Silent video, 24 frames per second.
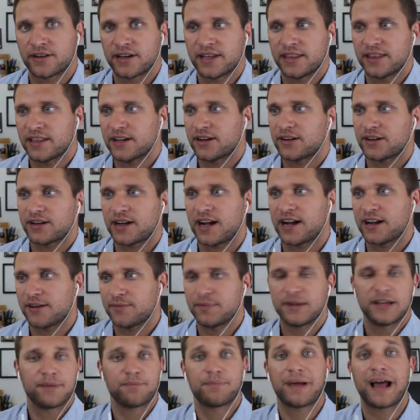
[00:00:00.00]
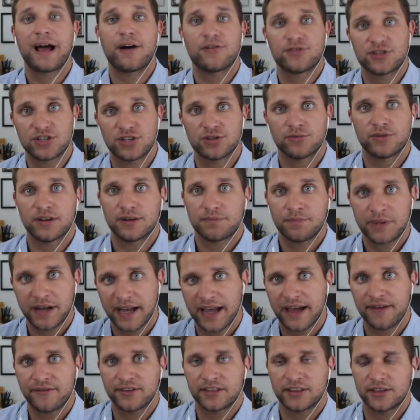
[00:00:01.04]
and they're kind of being bound to it by
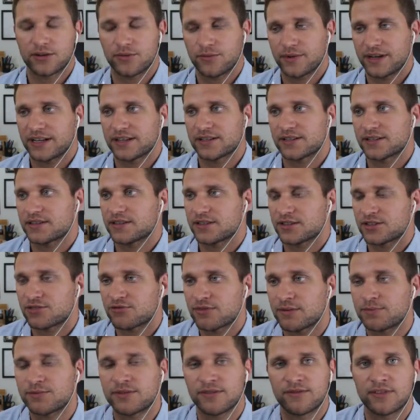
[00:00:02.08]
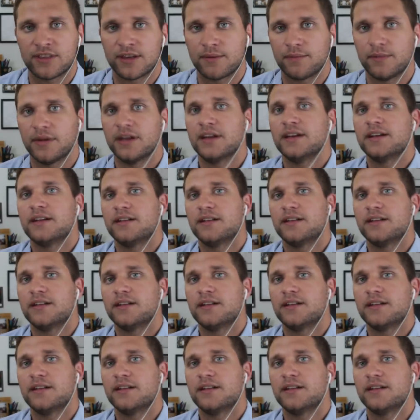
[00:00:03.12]
having their wings stripped of them.